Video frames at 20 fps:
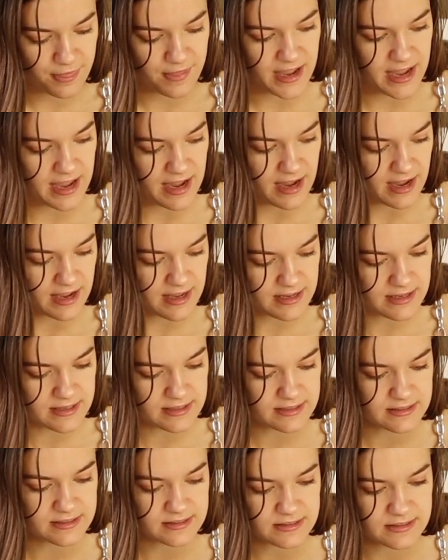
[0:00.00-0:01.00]
things.
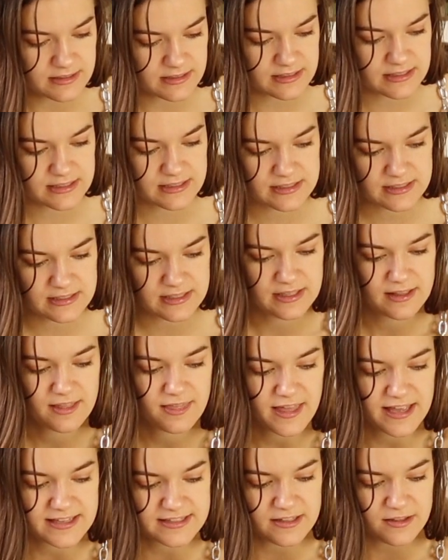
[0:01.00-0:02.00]

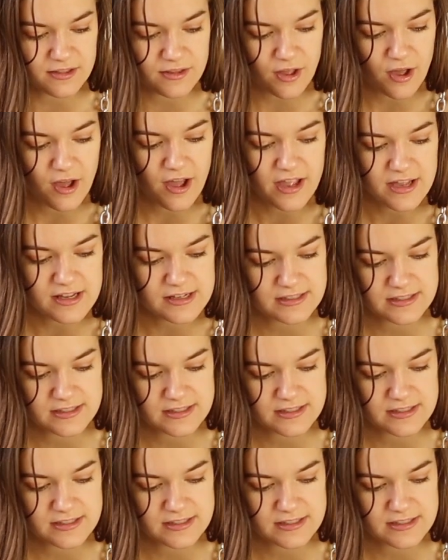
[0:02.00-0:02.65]
There's a lot.